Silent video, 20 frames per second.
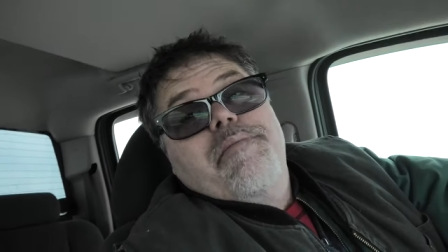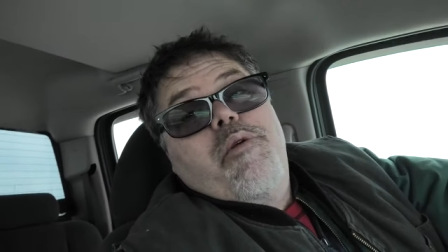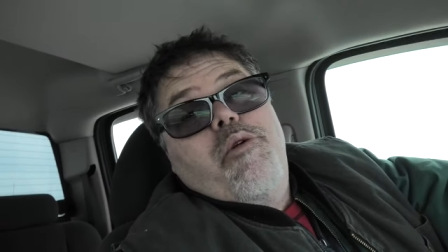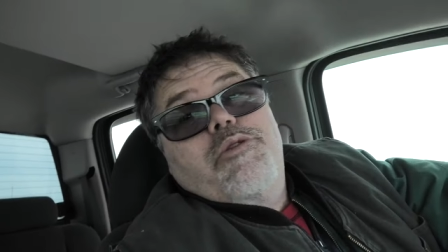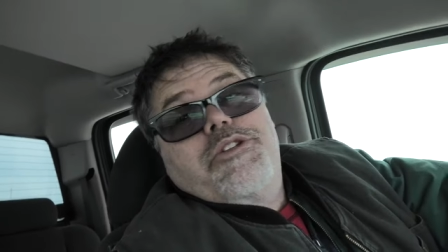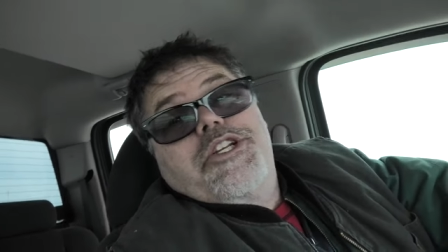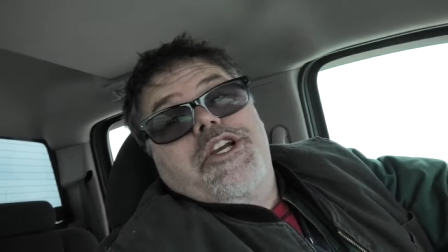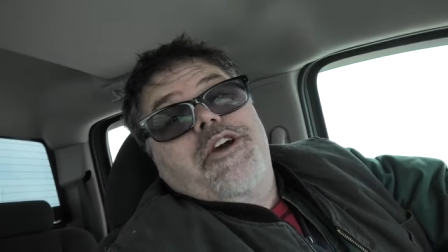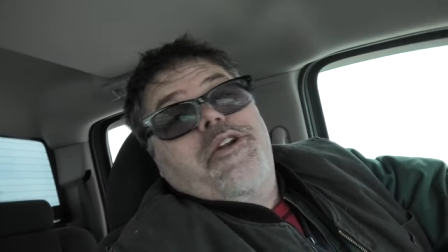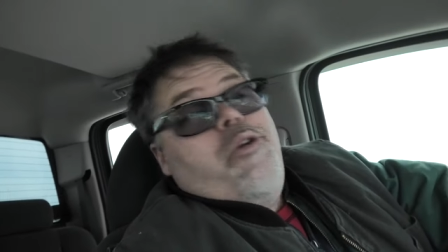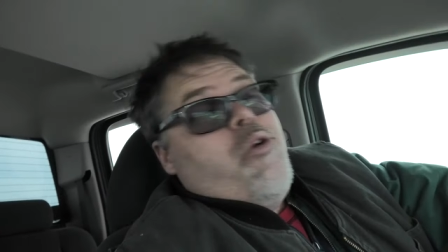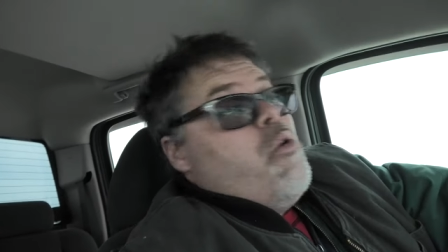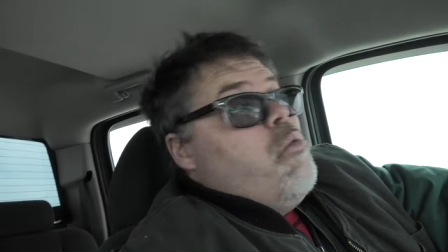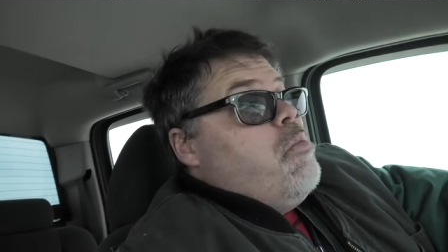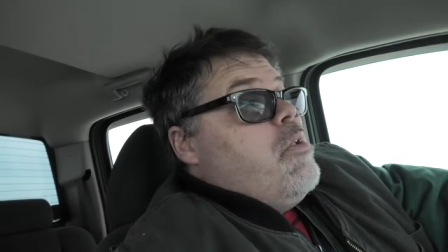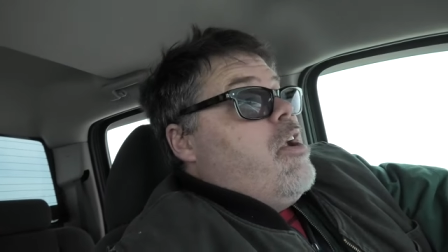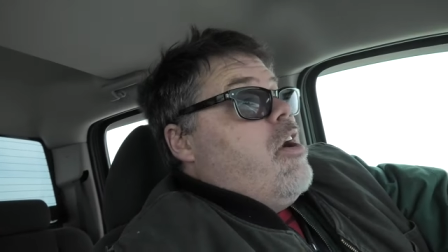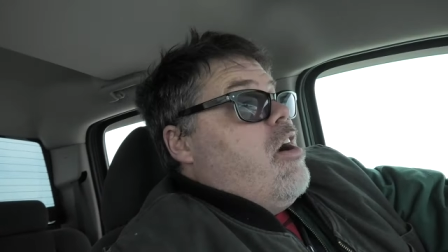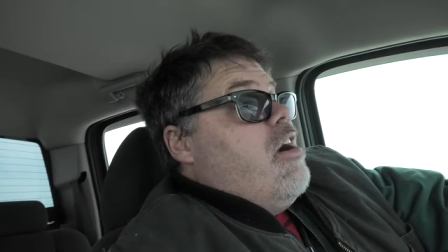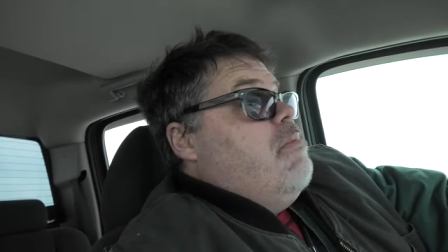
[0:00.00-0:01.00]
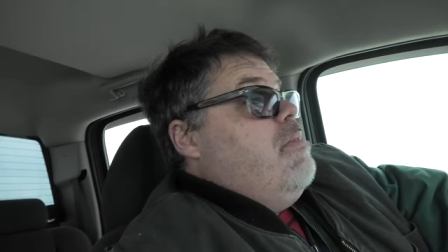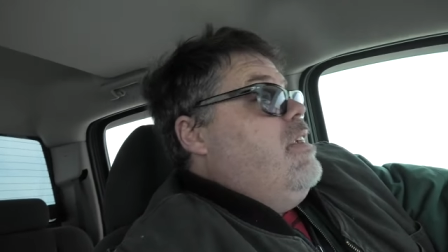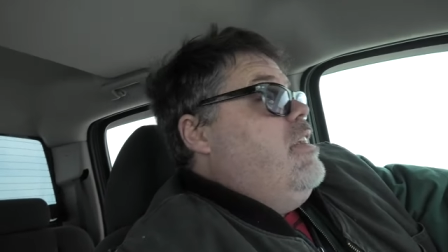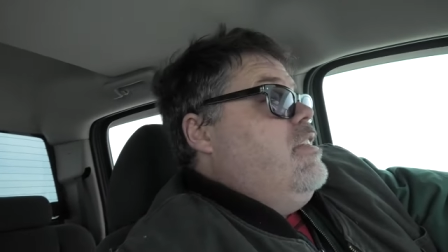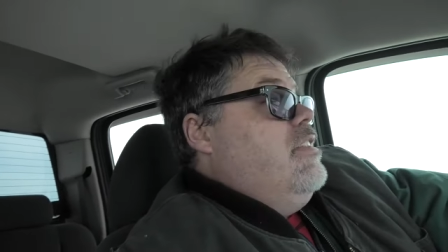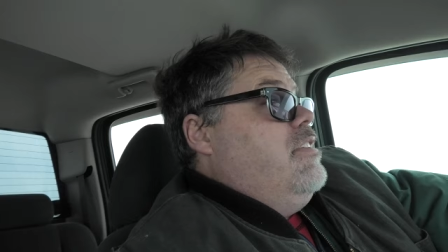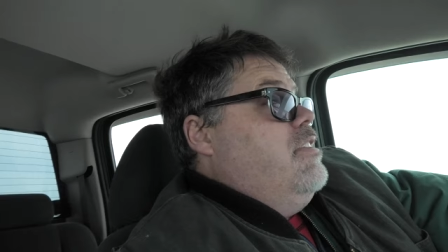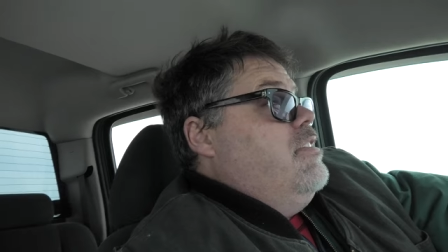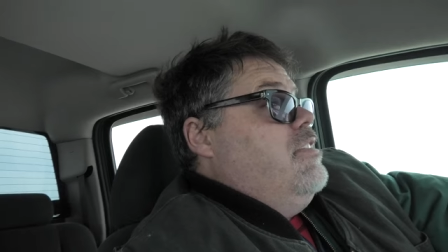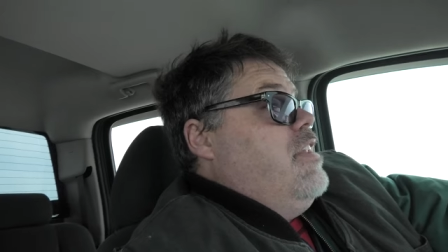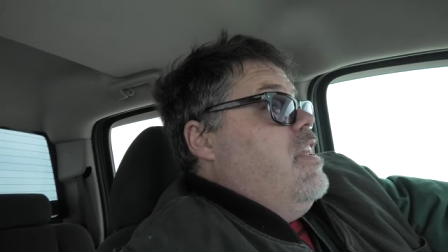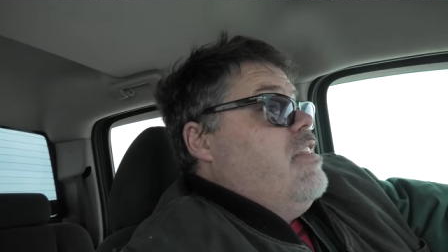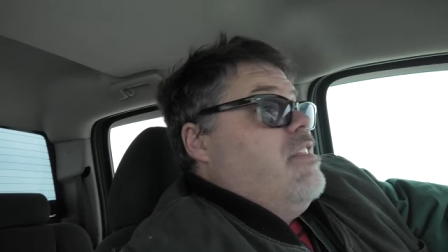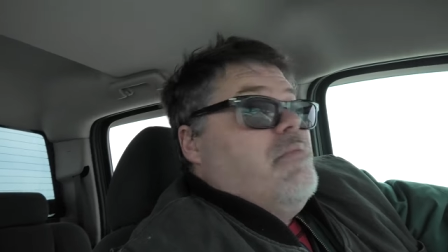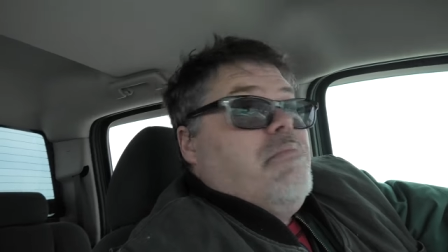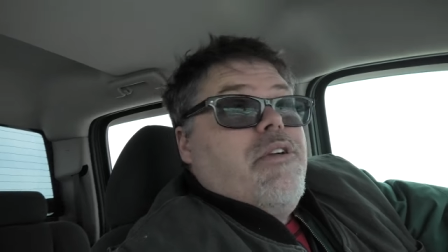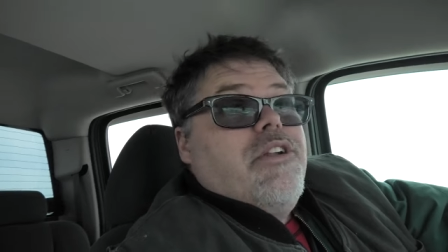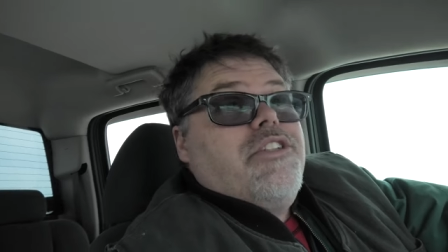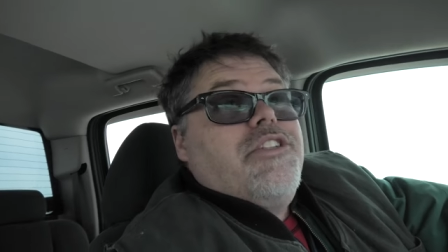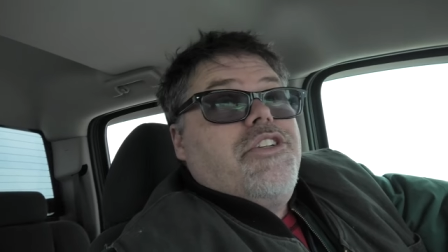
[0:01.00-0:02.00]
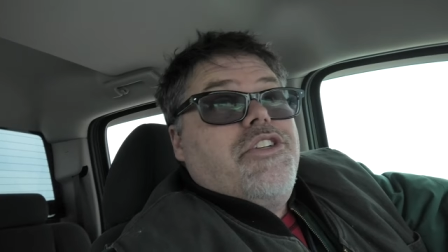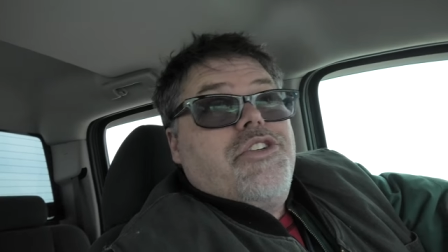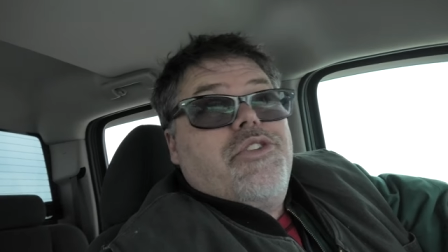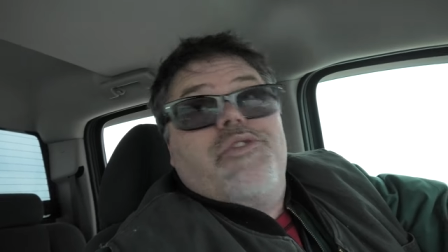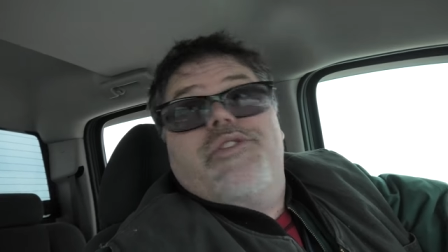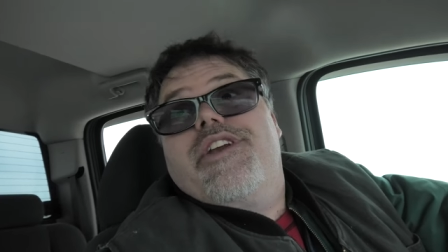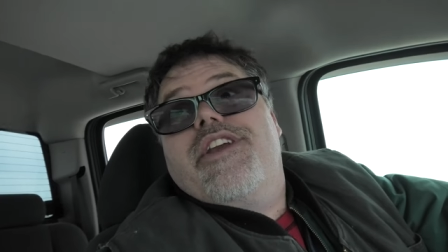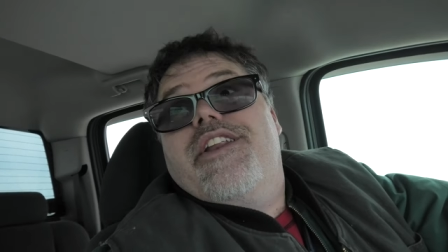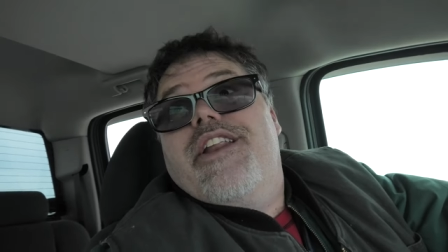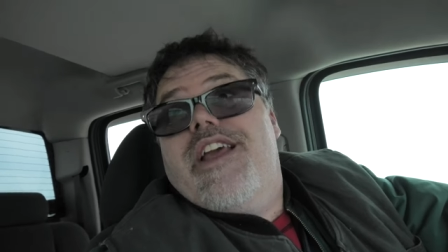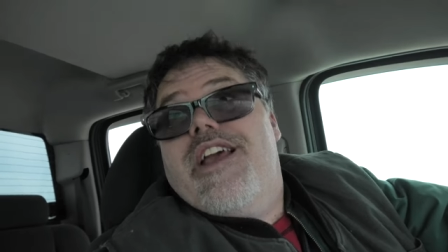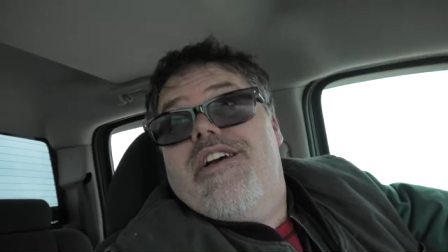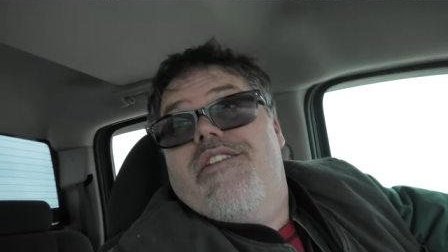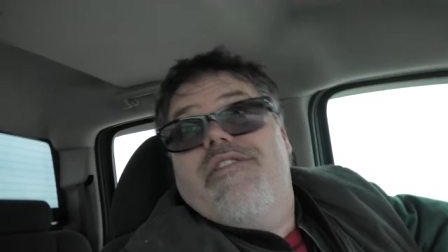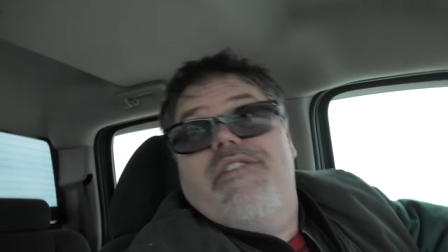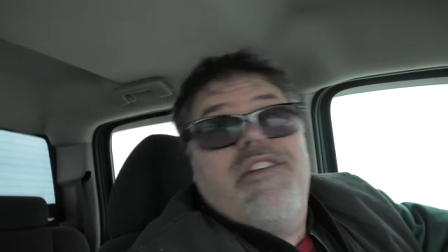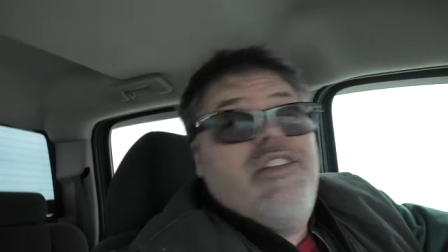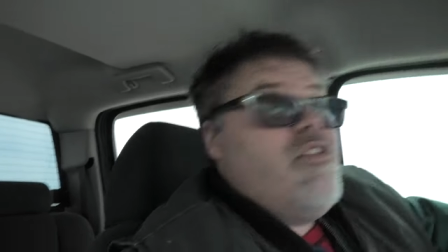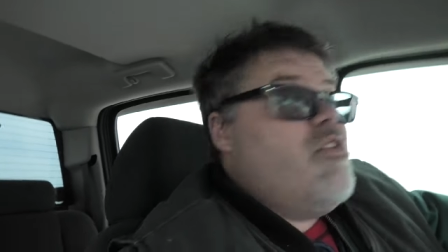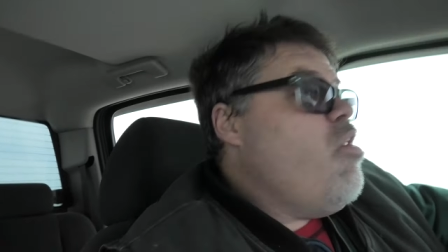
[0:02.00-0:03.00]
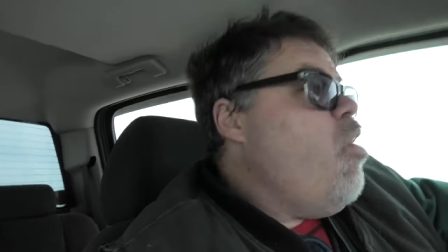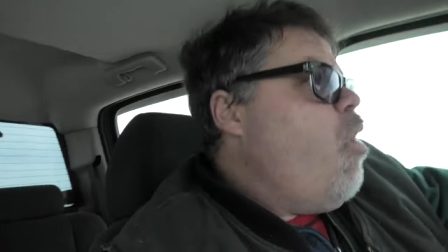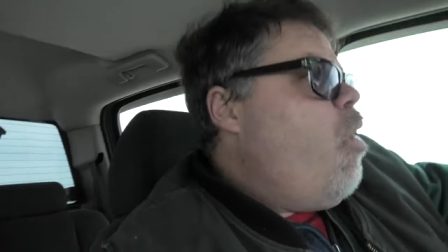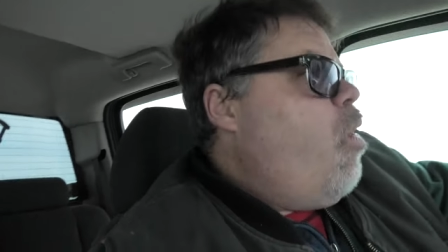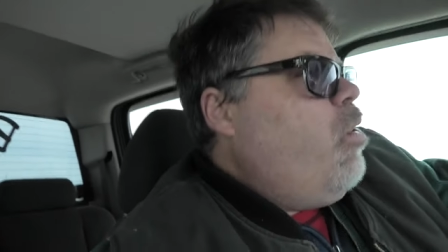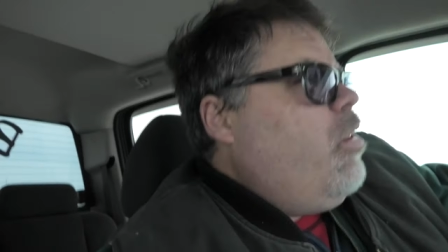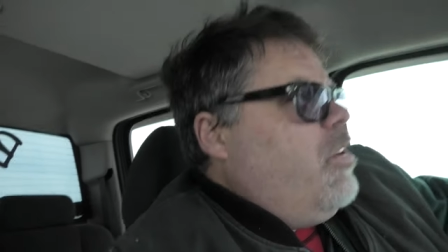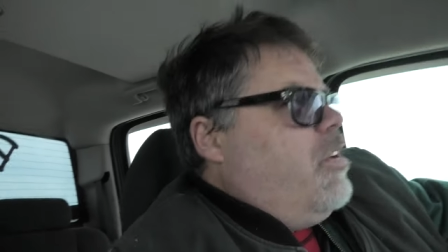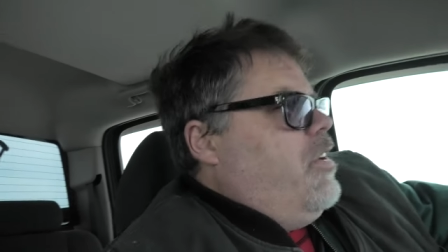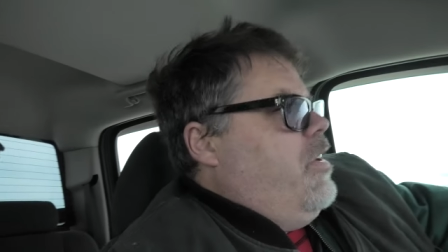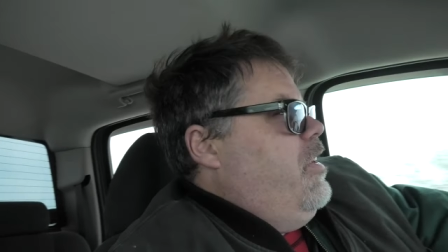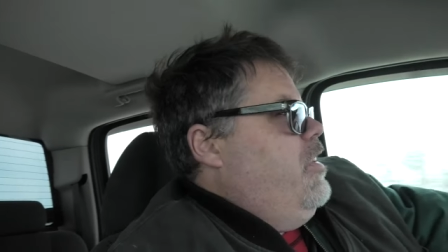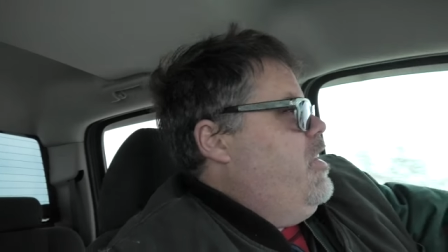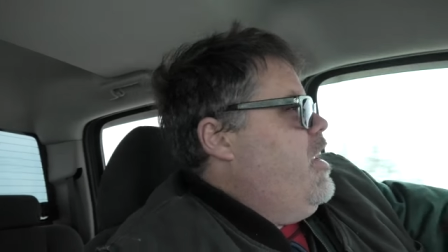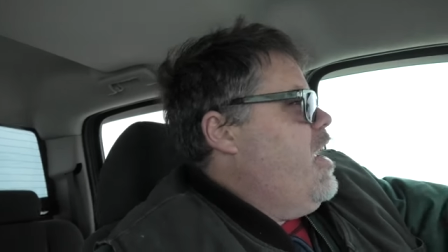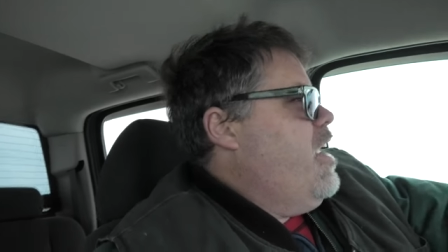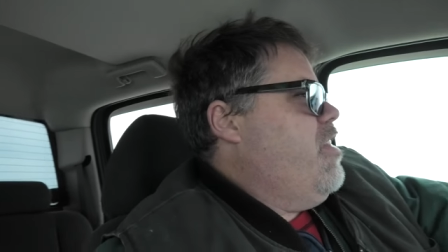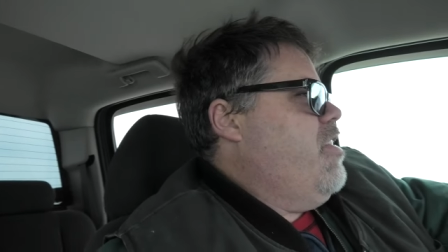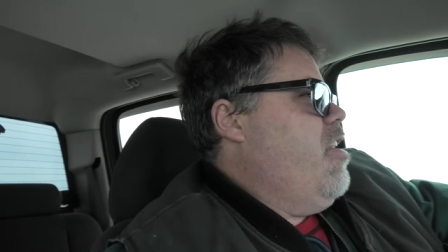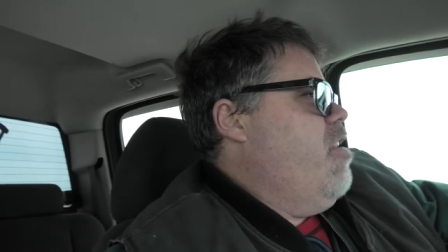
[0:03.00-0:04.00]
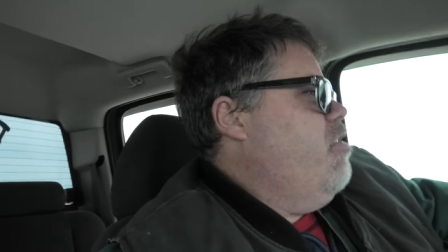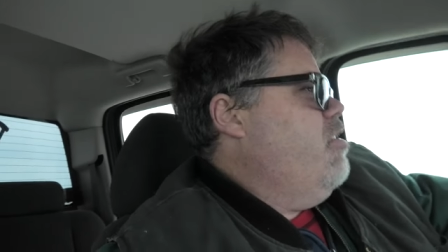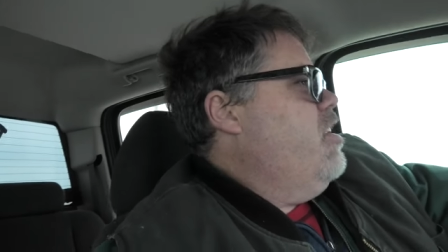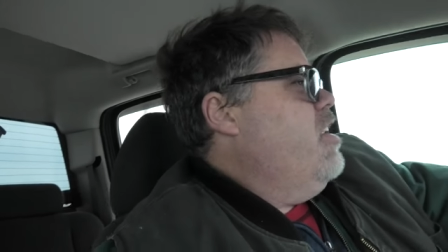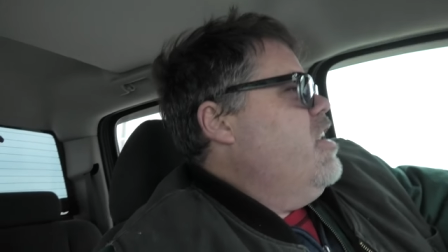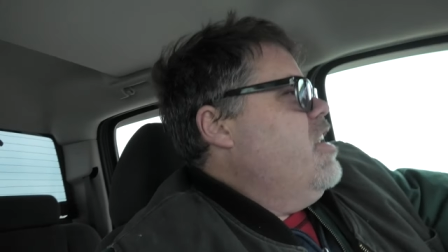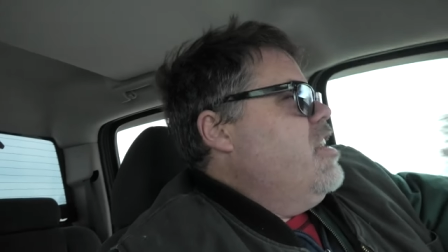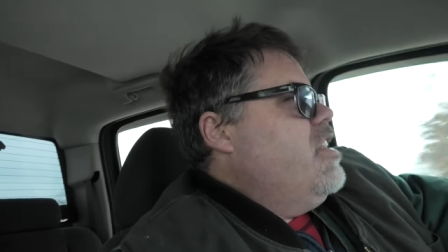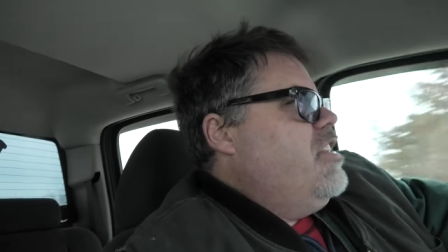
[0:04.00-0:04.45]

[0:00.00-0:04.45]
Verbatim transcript: mosey on home we are because there's nothing much to show you now. It's colder and decks out.